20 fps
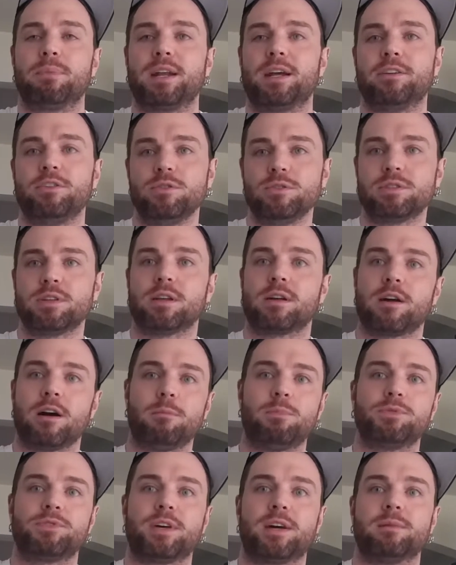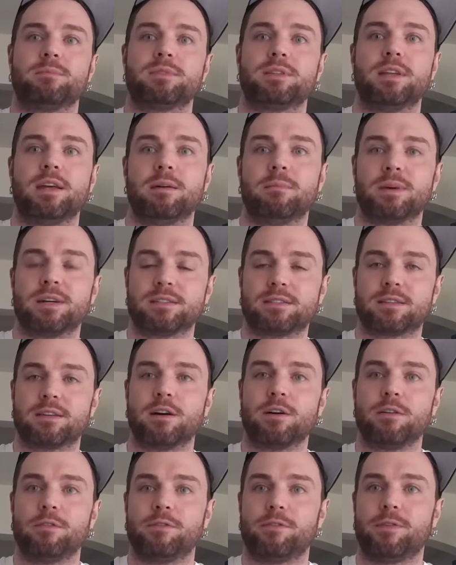I use it a couple times a day
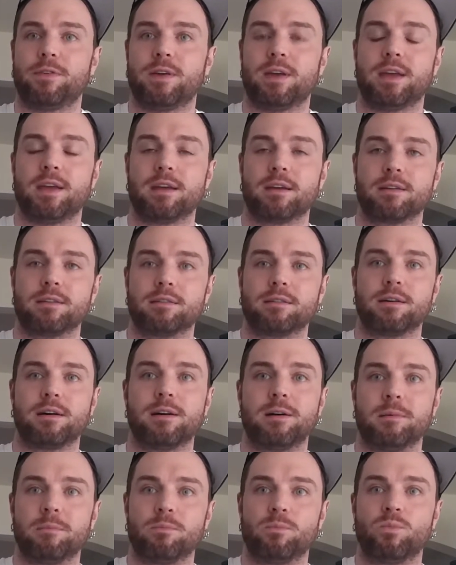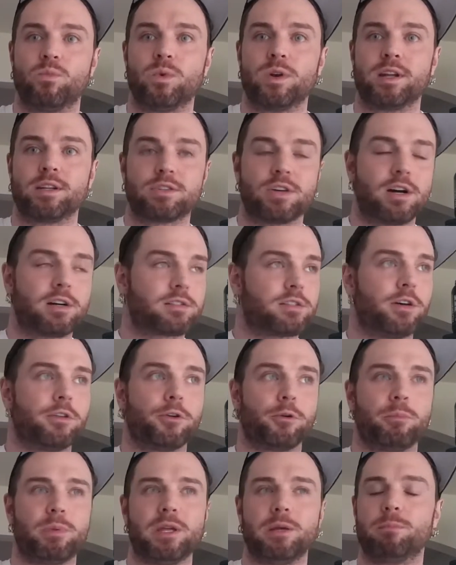myself, and when I talk to
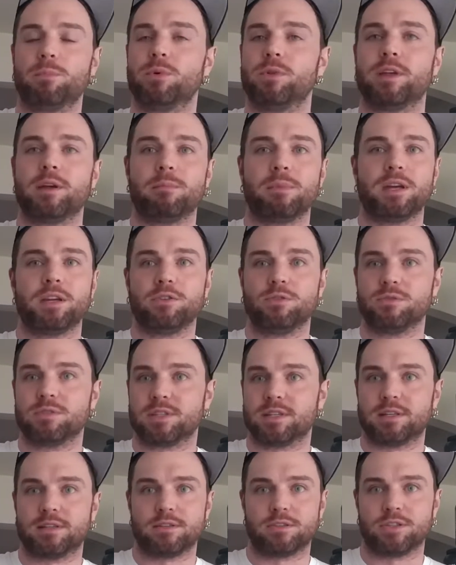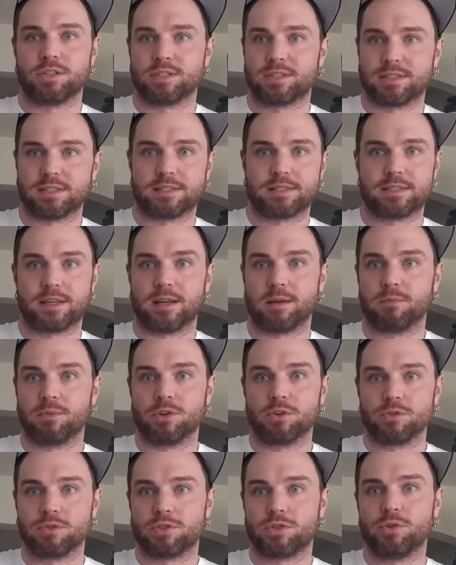other people, they may use it just the same,
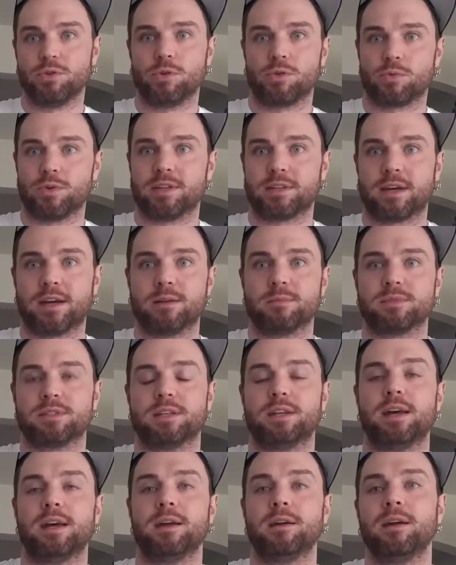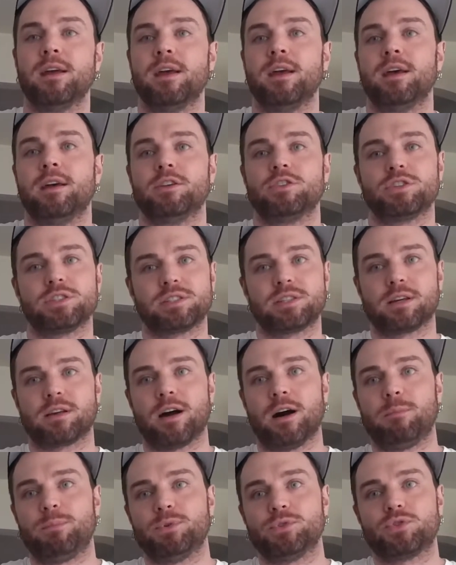2-3 times a day. Just a
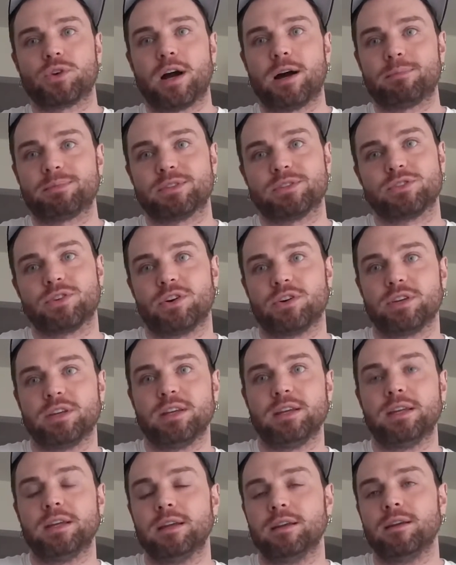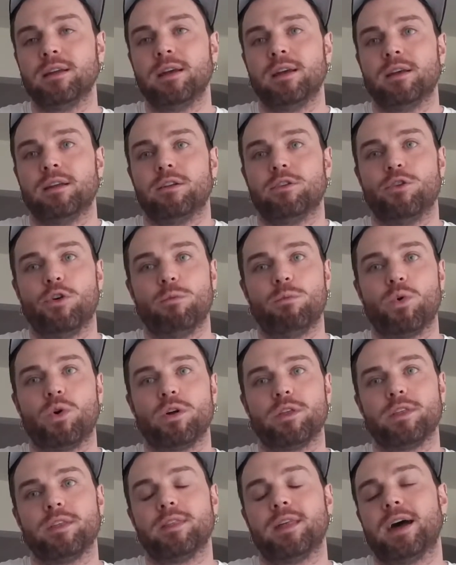couple drops is all you need, no
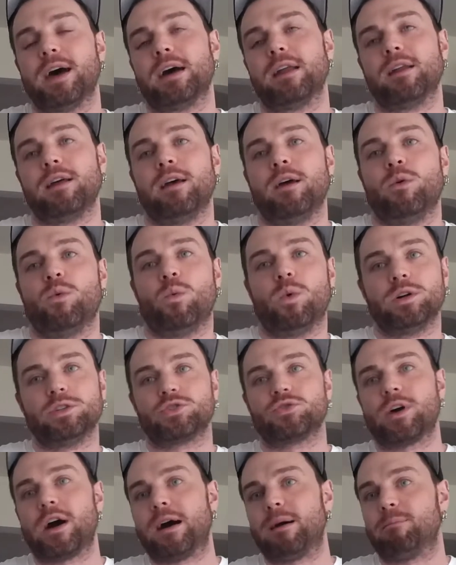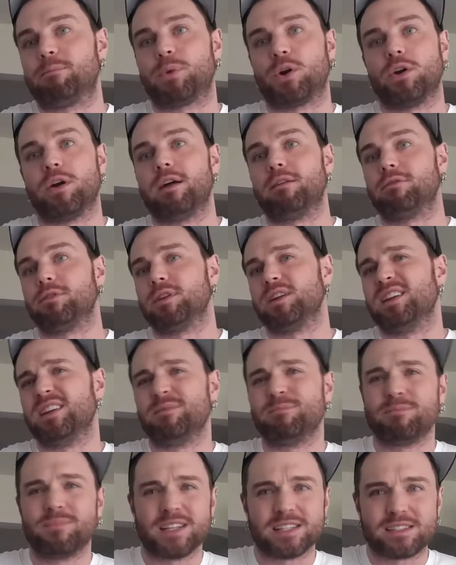more than that. 1 drop per
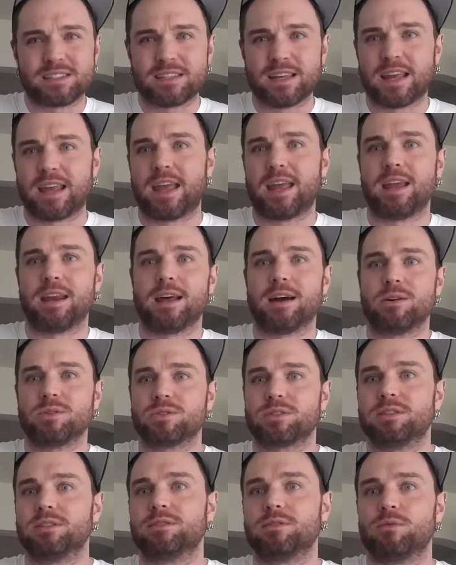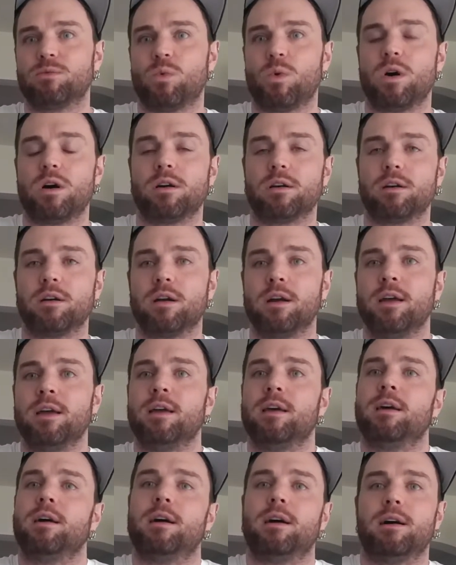every, let's say, 8 ounces of water.
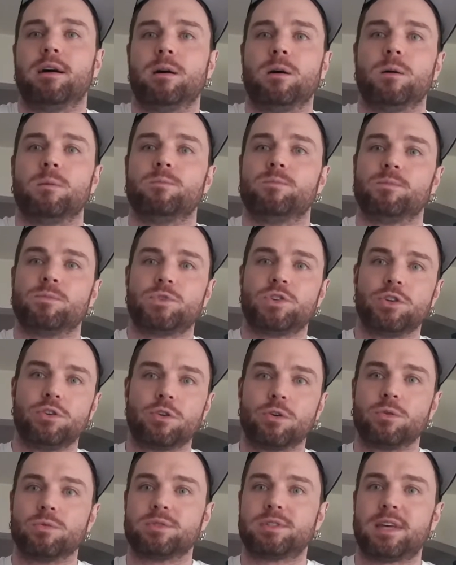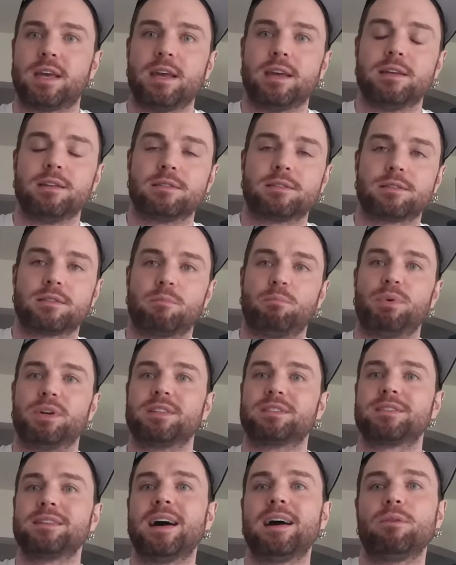To your own taste, but
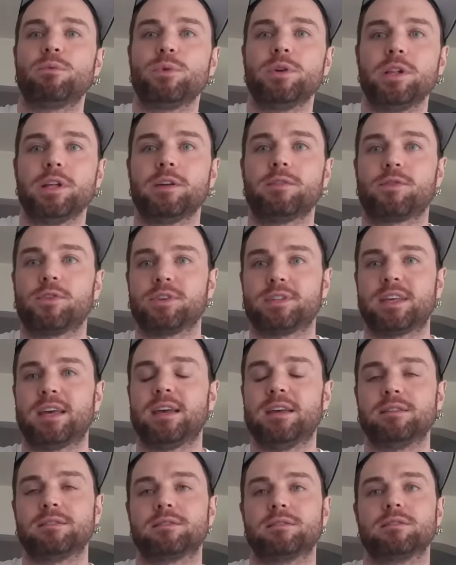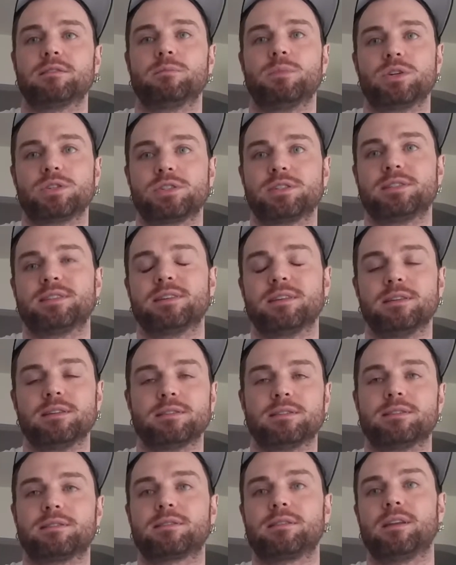it's not really for taste as much as it
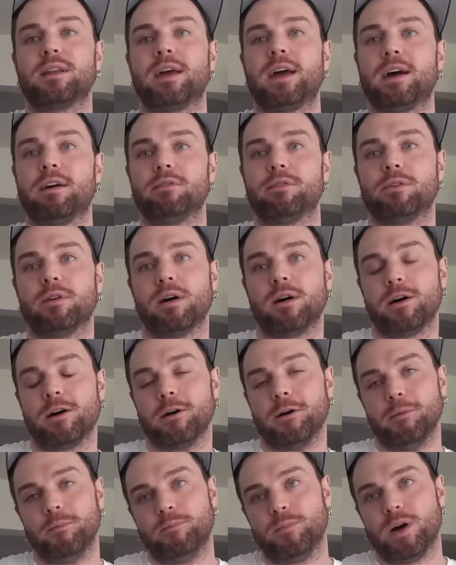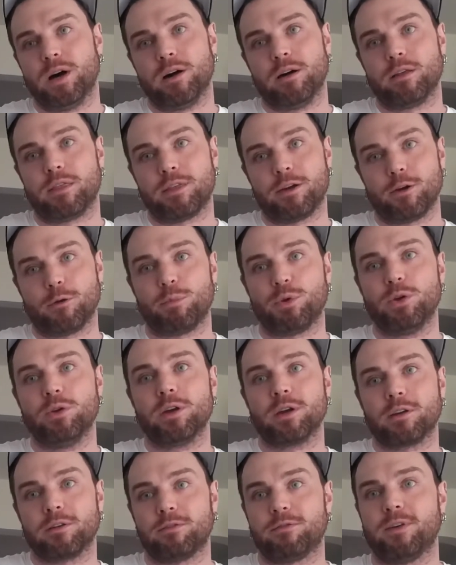is it's going to have a
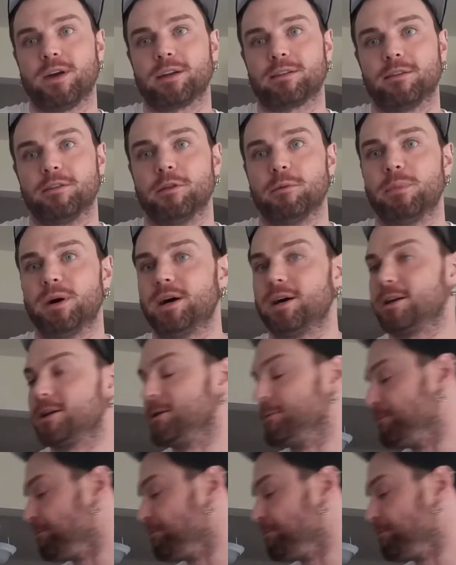therapeutic effect on the body.